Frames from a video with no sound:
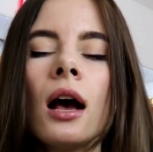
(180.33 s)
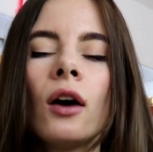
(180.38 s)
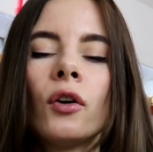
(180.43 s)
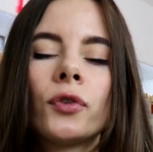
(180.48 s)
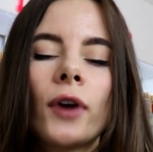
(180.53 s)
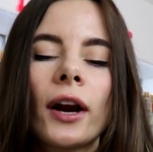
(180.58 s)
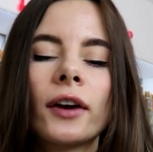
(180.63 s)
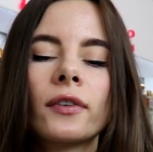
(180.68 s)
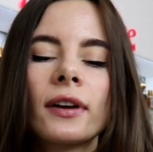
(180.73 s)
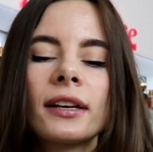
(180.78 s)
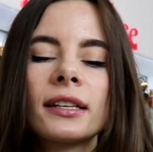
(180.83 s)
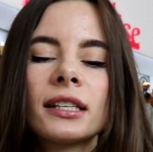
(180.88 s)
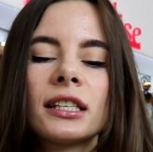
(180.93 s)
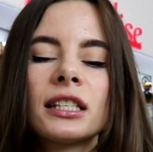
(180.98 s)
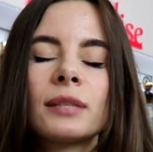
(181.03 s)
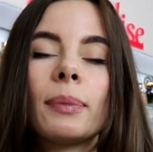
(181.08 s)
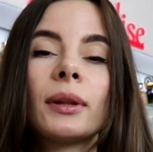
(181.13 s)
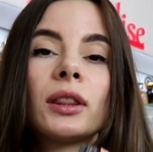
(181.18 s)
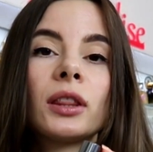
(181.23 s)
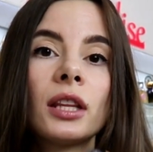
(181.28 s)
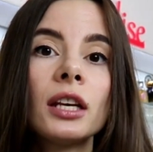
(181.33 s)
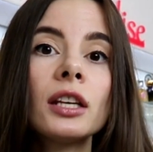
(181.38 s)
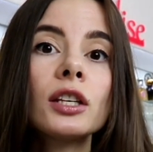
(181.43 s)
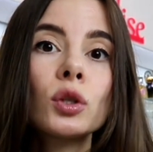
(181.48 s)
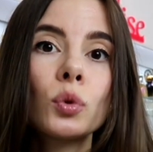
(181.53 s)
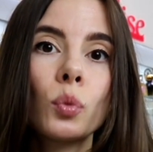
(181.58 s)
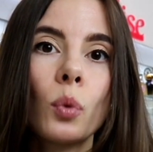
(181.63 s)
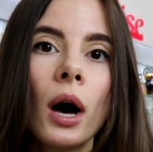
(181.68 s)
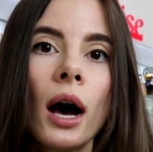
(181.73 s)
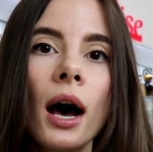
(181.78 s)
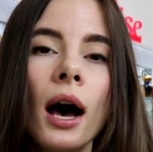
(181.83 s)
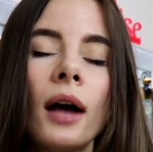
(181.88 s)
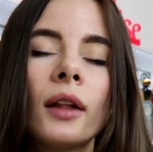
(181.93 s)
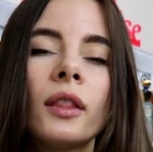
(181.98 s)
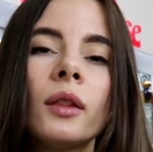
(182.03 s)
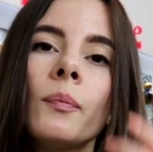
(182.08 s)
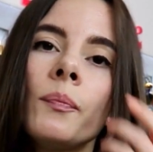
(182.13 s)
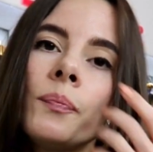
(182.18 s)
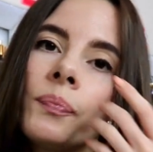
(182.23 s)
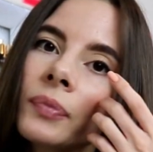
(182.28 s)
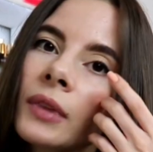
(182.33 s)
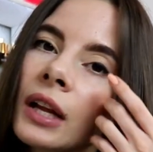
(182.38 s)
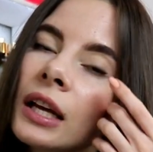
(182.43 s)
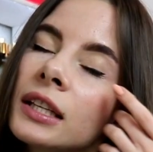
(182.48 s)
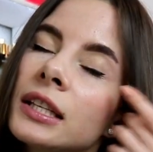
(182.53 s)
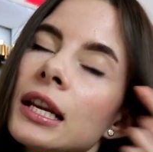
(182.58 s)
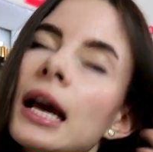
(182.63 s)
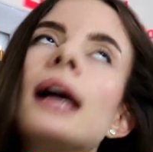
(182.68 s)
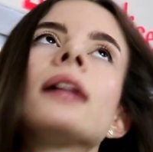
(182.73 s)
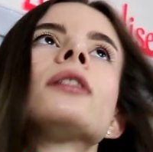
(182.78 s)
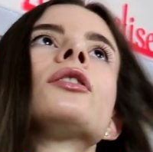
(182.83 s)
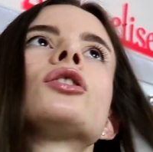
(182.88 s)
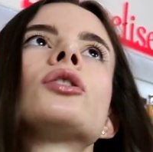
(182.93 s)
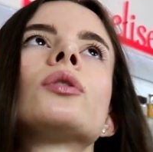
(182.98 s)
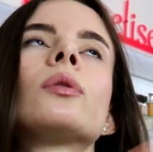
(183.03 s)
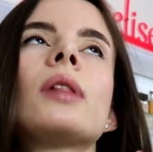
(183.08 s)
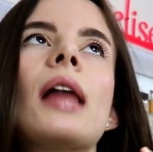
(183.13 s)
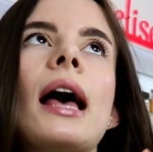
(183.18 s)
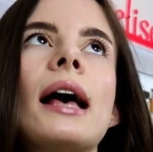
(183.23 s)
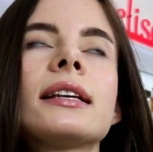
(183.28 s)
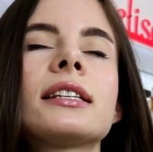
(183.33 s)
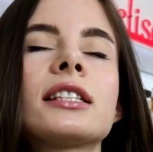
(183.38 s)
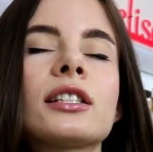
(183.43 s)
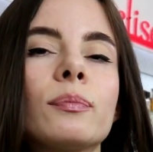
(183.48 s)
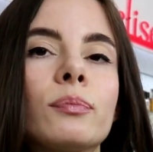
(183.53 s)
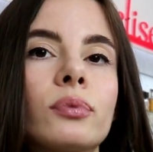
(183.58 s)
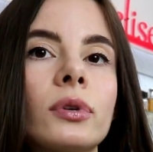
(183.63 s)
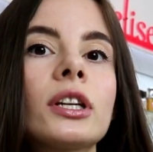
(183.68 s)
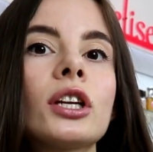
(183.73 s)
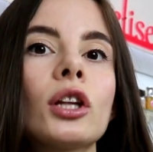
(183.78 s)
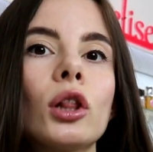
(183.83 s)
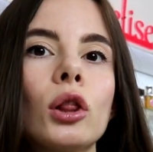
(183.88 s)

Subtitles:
fragrances, but this one tend to last pretty